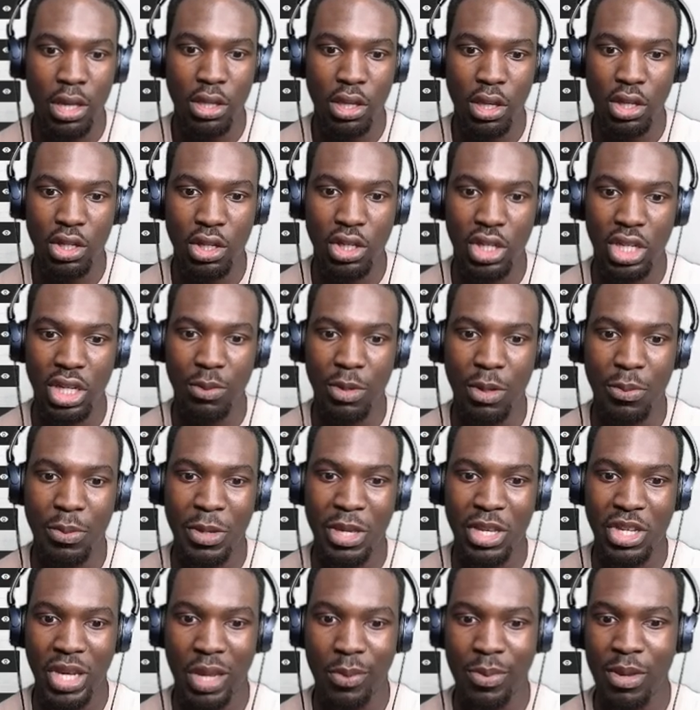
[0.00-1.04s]

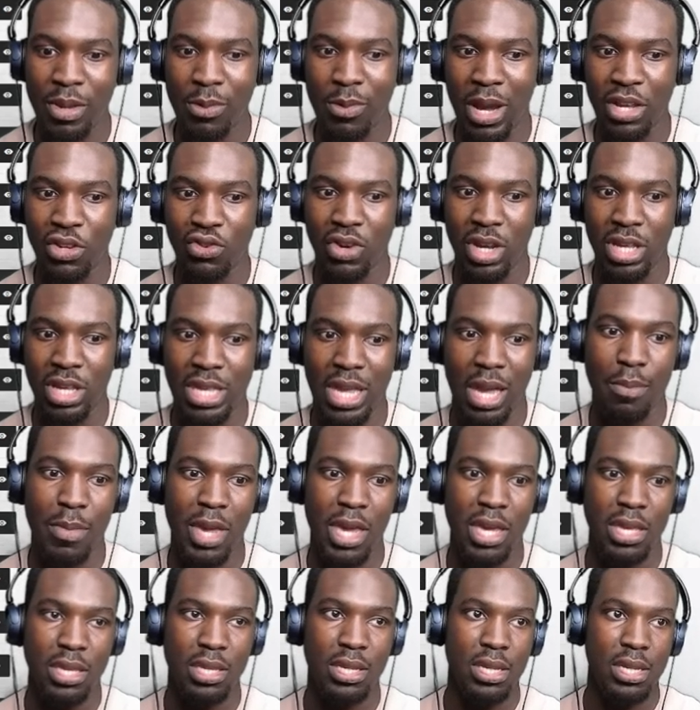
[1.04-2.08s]
GBP JPY trade that I
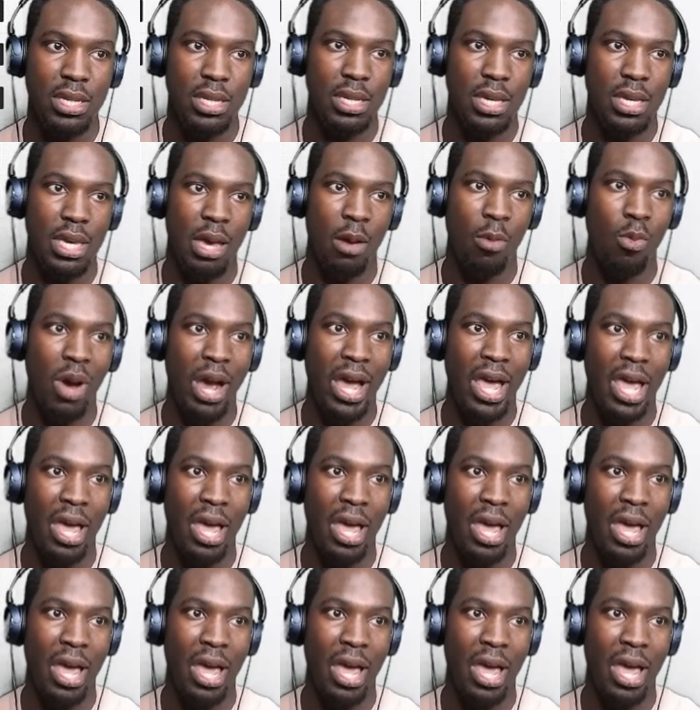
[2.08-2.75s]
made and